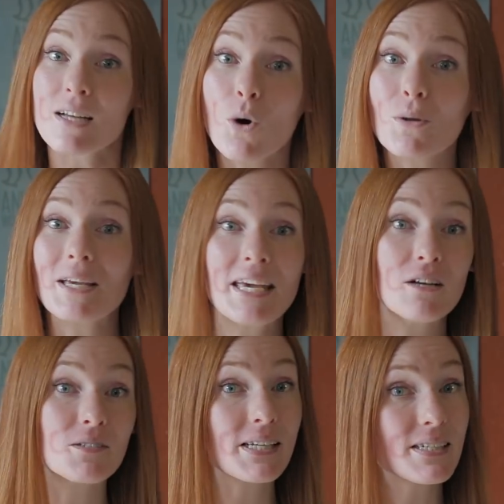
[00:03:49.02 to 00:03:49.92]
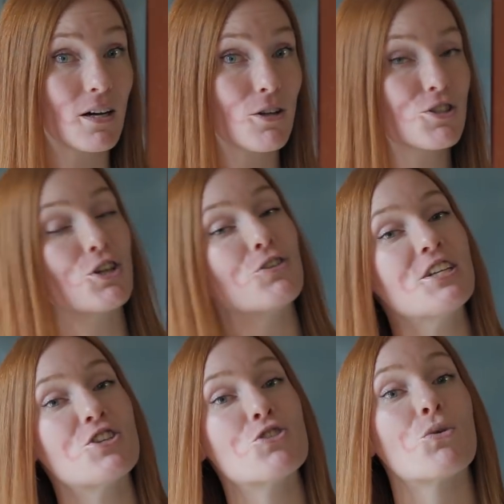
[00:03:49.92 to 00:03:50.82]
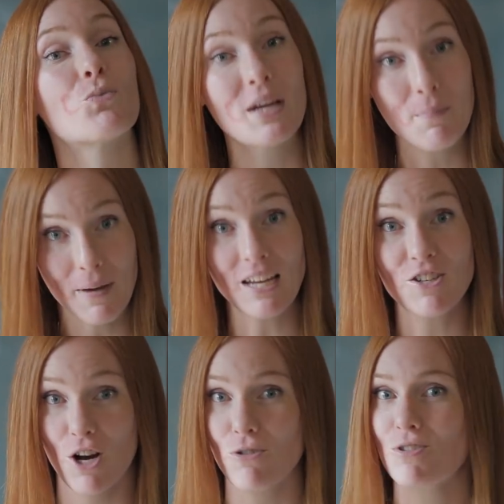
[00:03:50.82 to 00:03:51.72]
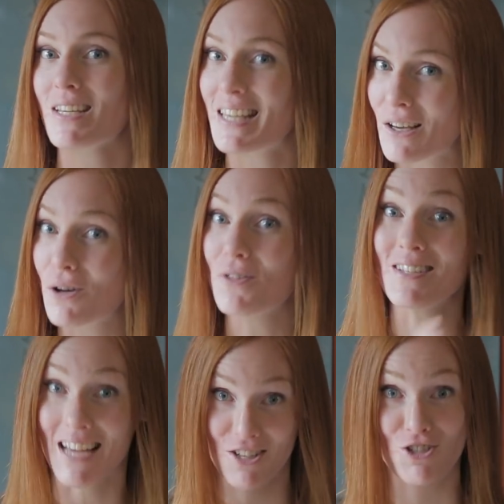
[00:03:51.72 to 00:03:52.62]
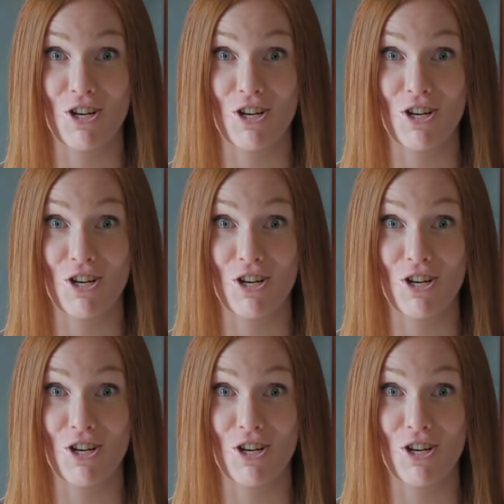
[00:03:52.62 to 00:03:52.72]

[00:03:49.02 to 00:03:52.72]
it only kills the adults, you'll need to do a repeat dose to kill the next